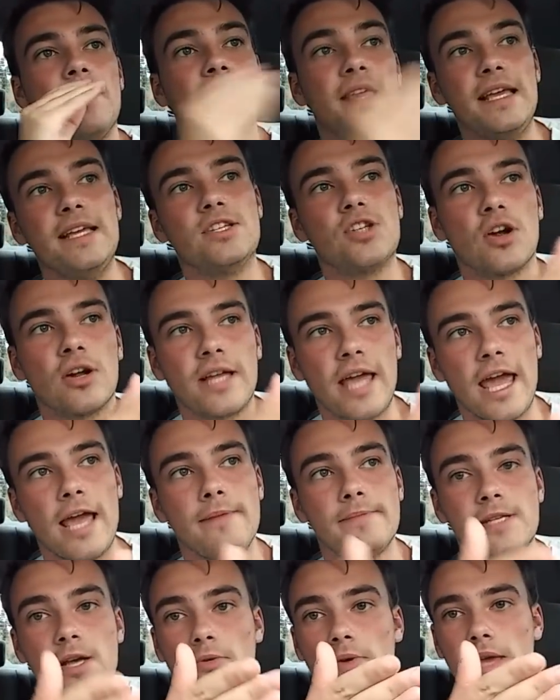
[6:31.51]
These are
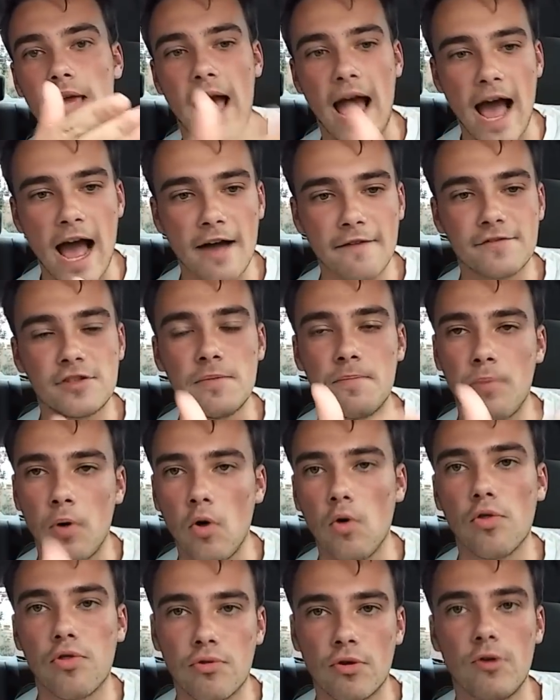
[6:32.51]
games that we have to
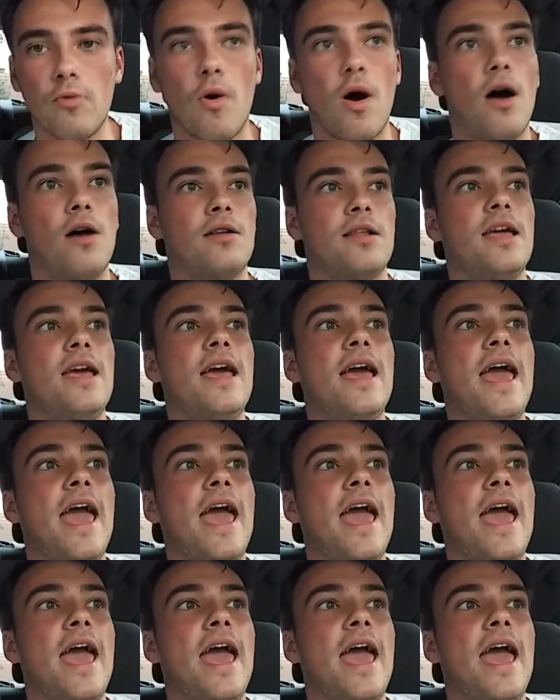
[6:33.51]
pull through on,